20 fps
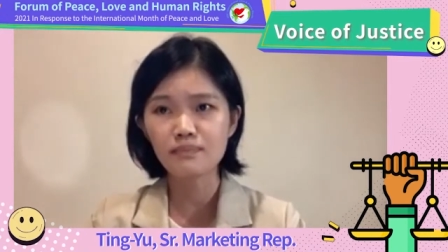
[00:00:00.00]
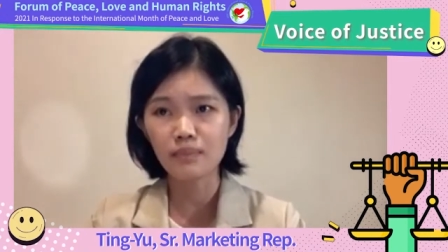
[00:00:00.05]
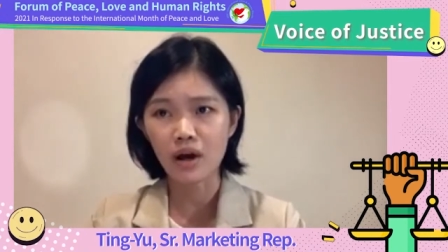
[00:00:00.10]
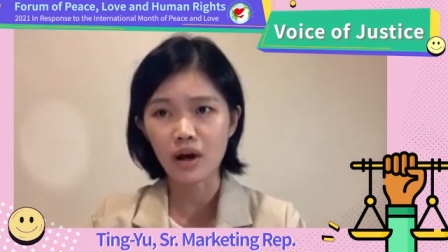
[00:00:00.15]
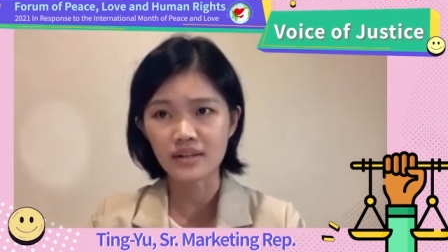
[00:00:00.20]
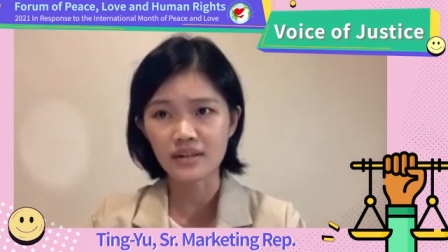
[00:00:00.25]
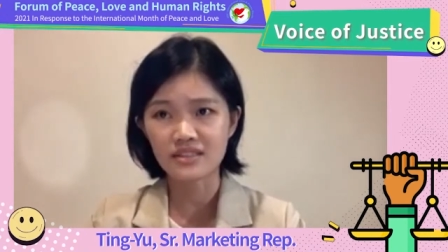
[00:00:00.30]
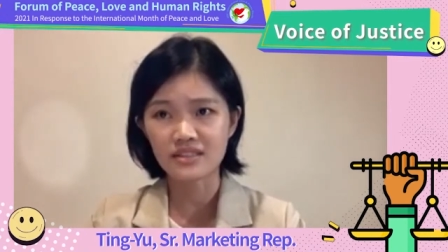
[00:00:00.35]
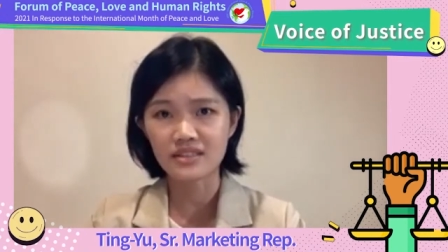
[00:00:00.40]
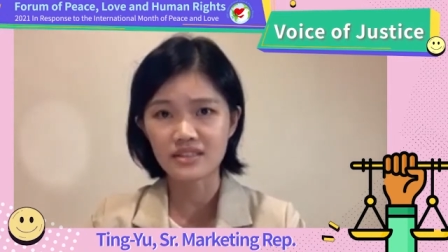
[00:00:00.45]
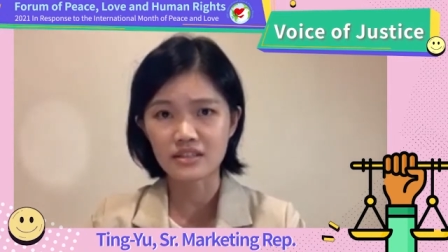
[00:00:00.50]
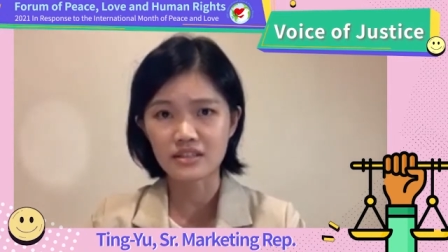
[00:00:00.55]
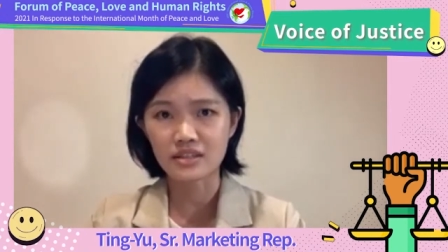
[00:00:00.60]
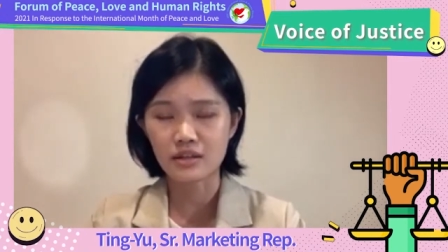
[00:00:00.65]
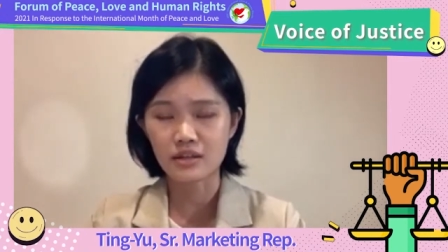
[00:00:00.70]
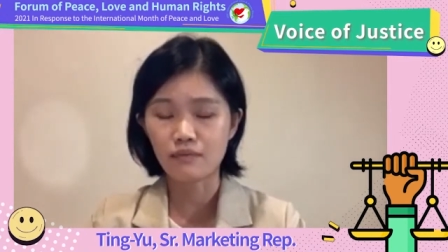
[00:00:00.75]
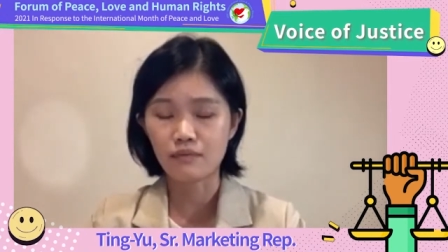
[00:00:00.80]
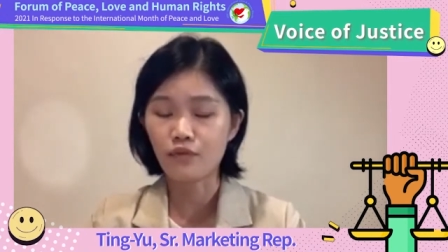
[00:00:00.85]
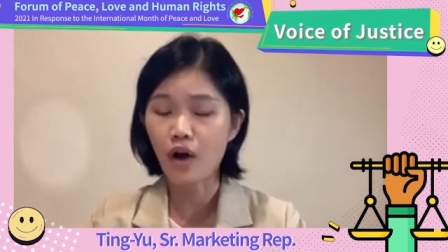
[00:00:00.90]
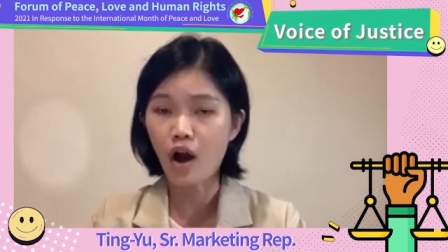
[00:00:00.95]
bonus
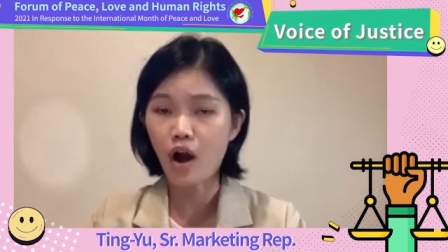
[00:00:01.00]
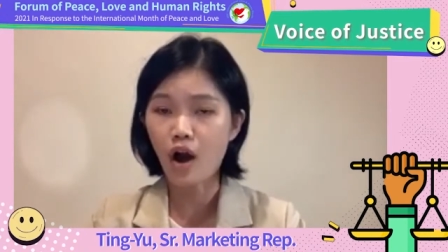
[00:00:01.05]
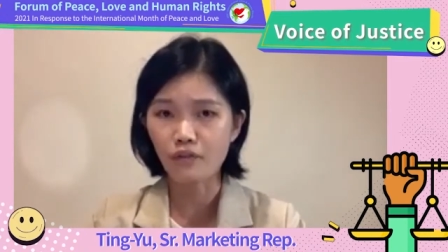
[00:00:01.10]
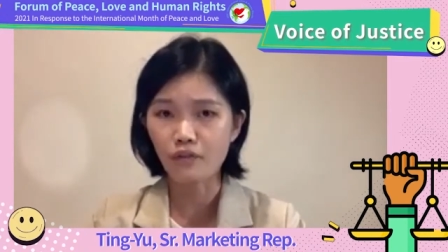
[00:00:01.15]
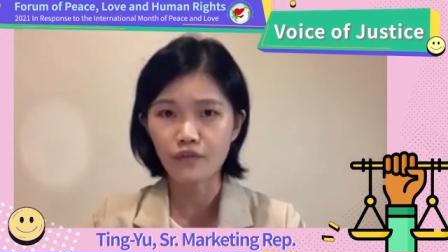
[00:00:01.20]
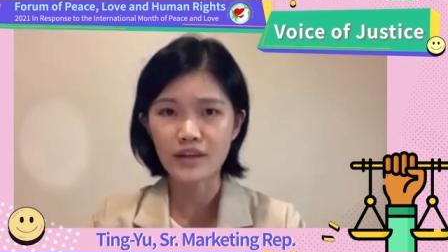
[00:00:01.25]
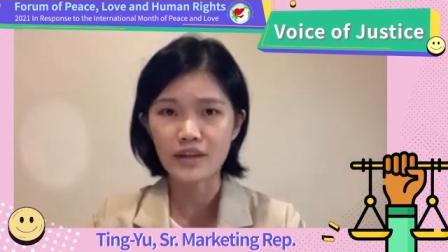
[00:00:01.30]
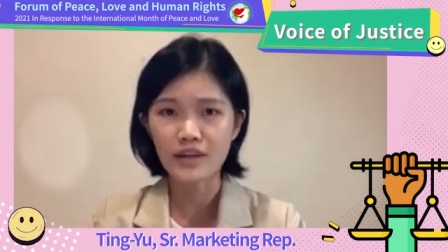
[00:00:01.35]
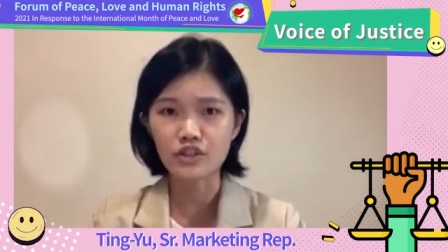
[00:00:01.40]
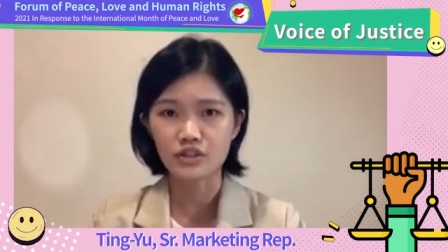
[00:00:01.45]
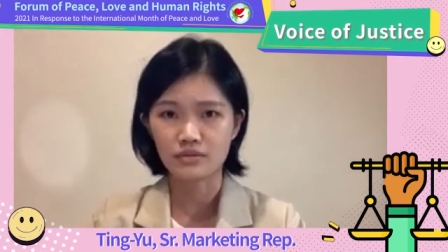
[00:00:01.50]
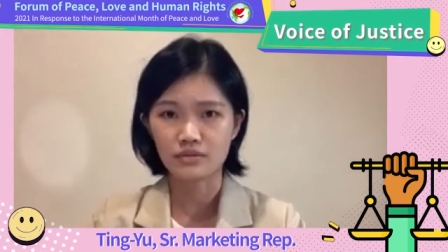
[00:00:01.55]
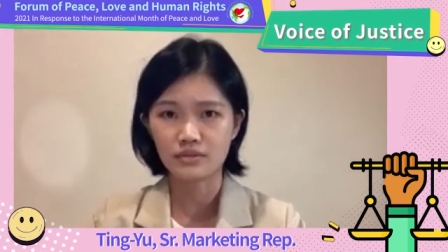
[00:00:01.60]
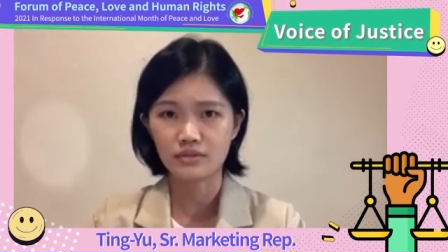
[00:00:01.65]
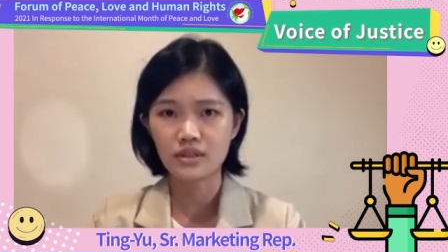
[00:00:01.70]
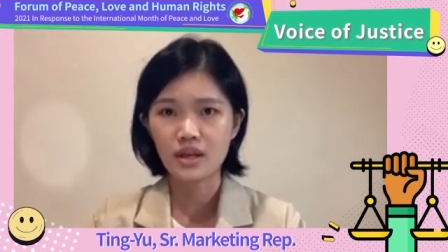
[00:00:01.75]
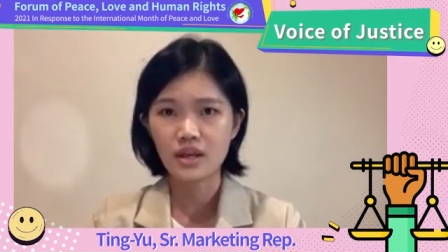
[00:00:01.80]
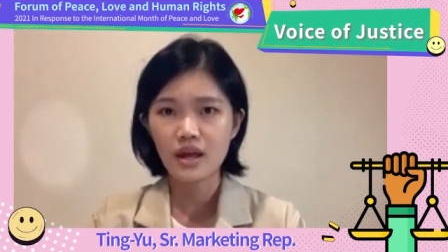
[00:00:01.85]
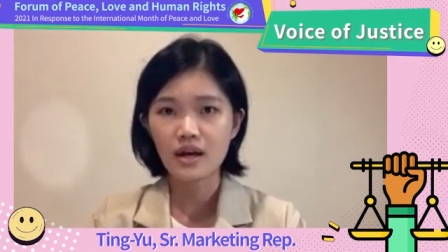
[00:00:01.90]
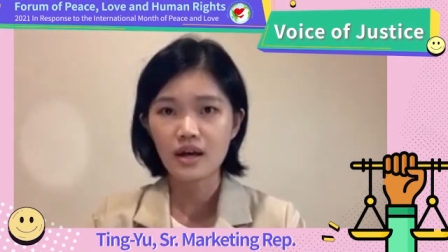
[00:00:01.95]
system for officials,